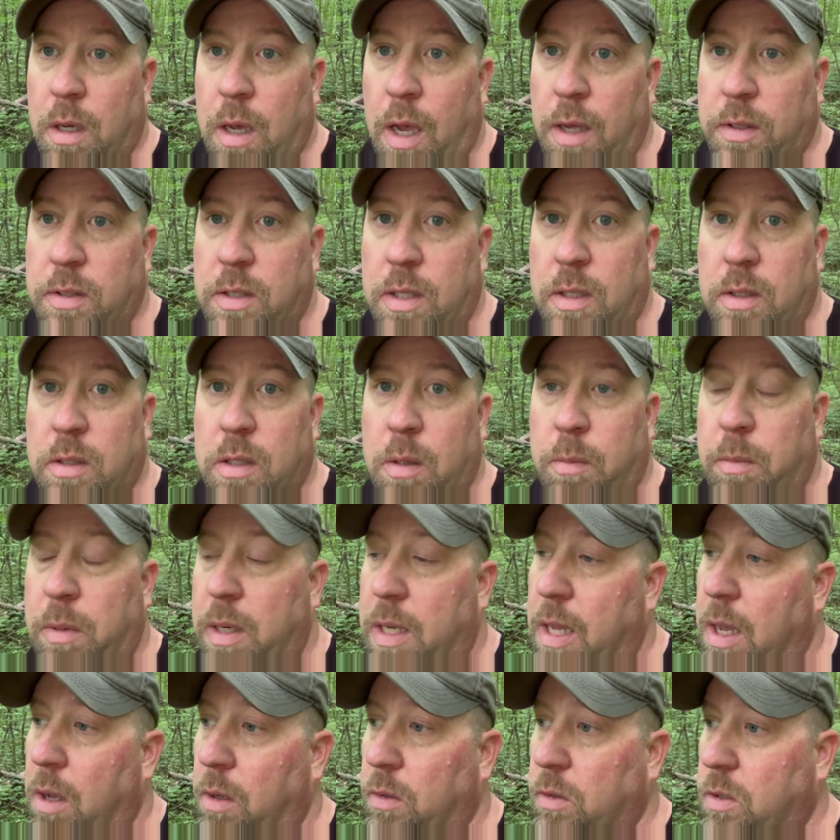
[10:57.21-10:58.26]
I've seen
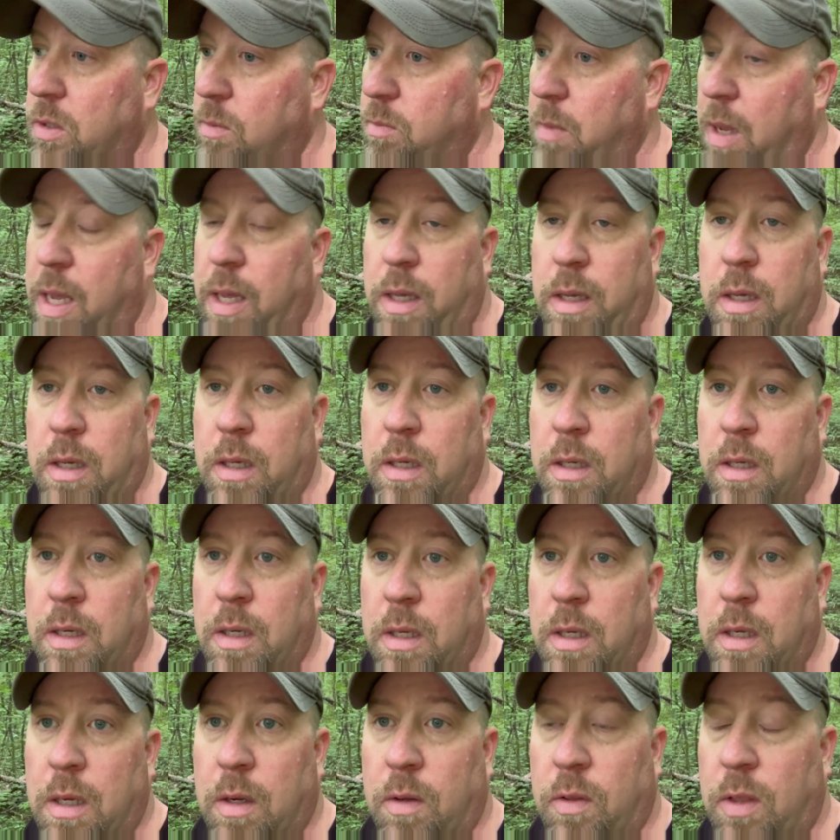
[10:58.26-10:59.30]
somebody else make
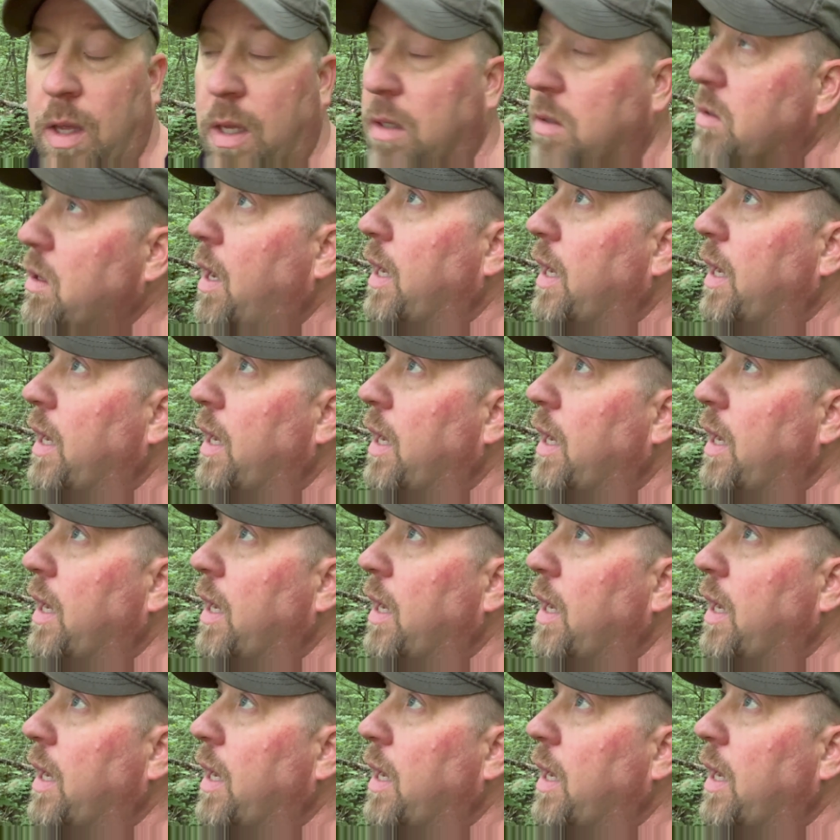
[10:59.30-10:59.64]
things